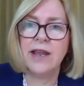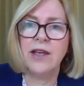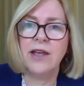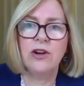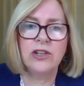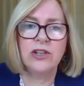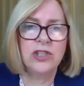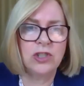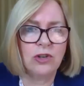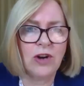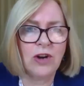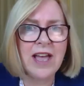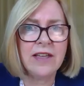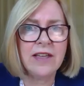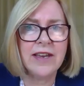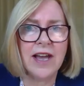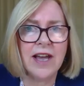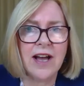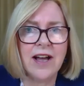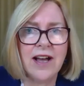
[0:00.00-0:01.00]
and
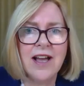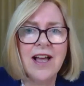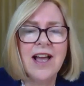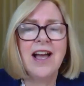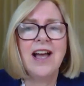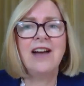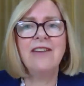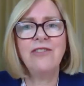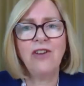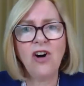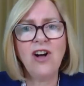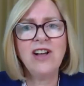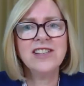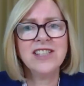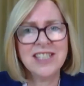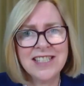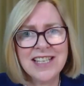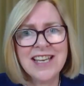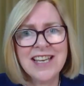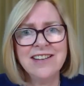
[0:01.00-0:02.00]
Australia have all
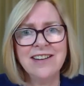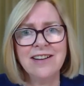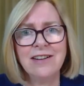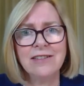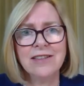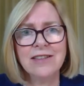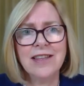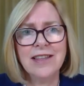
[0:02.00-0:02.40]
signaled